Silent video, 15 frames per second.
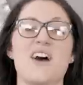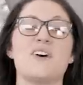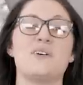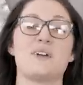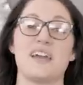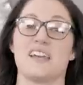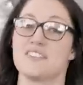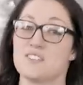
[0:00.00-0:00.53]

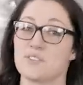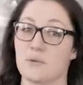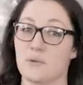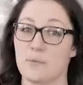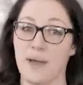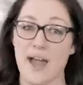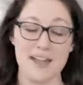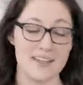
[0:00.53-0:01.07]
Okay, so we're
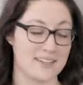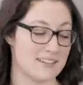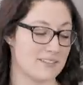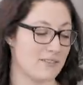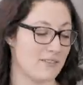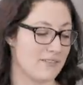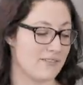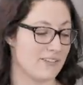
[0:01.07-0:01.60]
back,
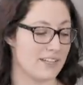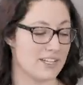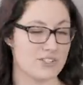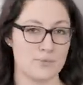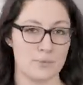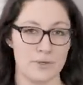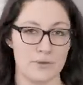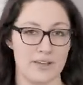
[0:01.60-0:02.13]

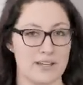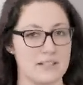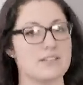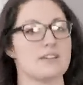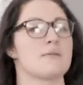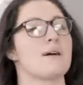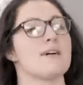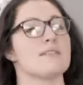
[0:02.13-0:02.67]
finished brewing,
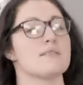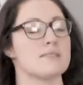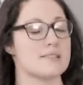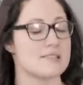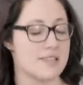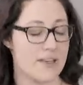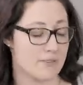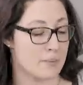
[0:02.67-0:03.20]
took about
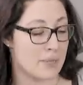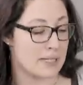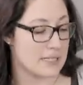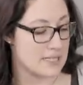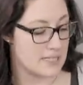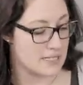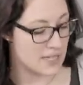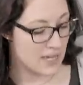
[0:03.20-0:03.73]
seven
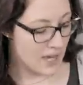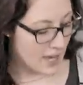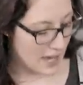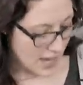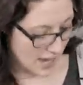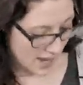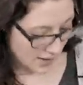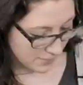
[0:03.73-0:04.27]
minutes.
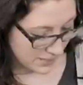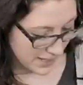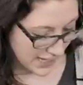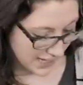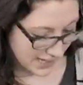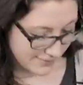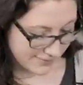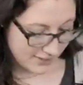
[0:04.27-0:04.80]
Um,
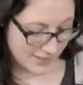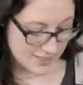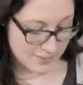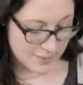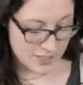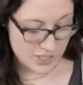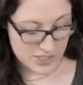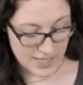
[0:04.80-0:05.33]
and I forgot to
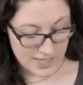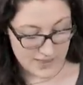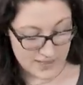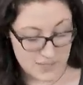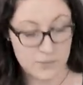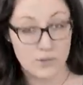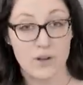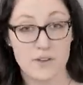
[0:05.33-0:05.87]
mention that
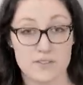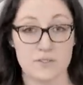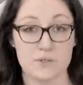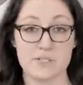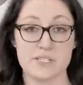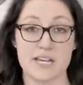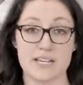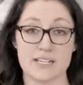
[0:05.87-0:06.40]
this one also
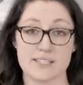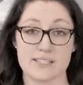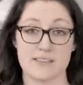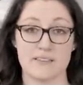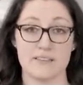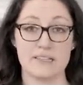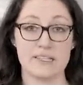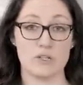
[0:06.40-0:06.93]
does
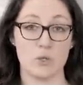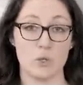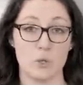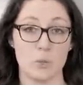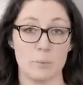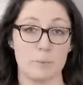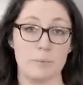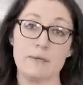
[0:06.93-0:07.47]
the
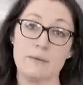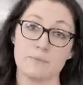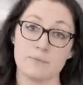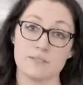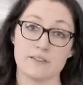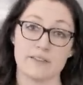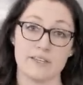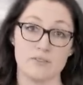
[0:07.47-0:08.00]
little beep
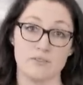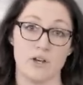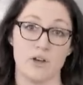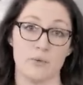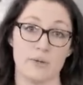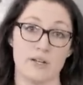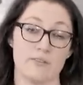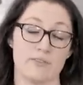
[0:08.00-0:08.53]
to let you know
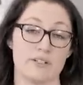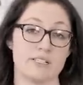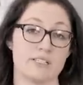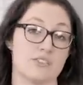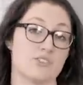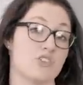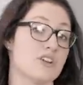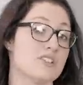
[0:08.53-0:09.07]
whenever it
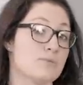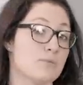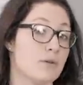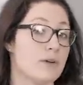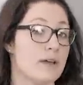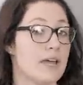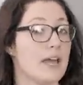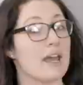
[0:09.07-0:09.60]
starts
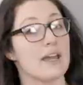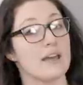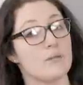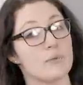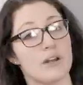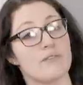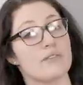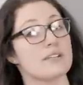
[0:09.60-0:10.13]
brewing and
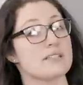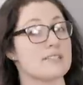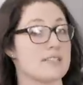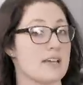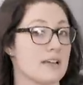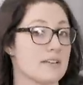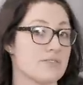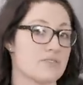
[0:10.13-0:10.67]
whenever it's
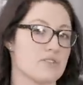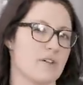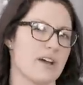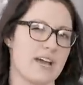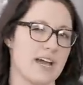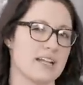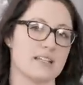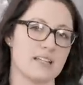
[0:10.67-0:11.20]
done. So I
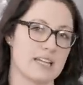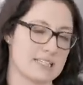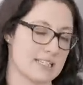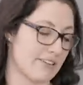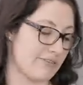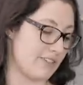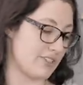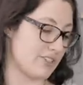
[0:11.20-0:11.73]
kind of like
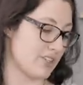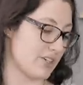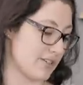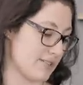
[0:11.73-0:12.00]
that feature.